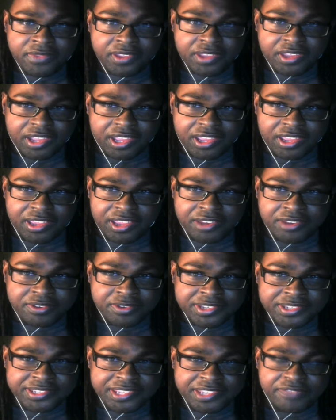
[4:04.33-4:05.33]
I don't want
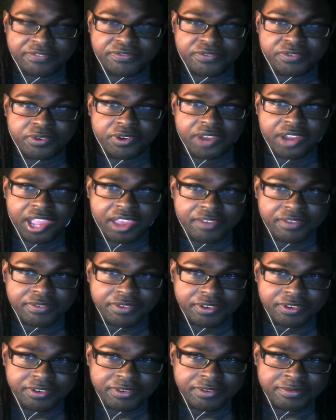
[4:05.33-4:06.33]
to say
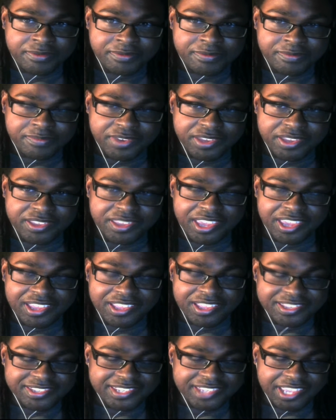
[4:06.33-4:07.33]
forever, but yeah,
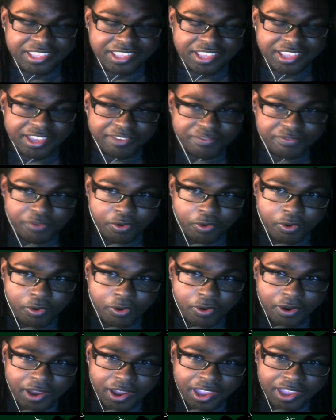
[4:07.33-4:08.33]
Sandlot,
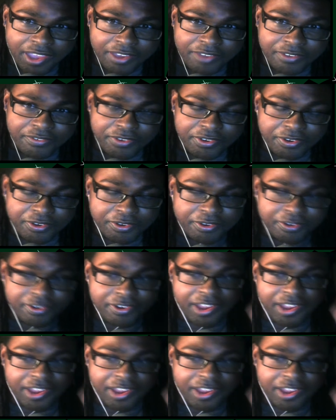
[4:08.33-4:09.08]
forever.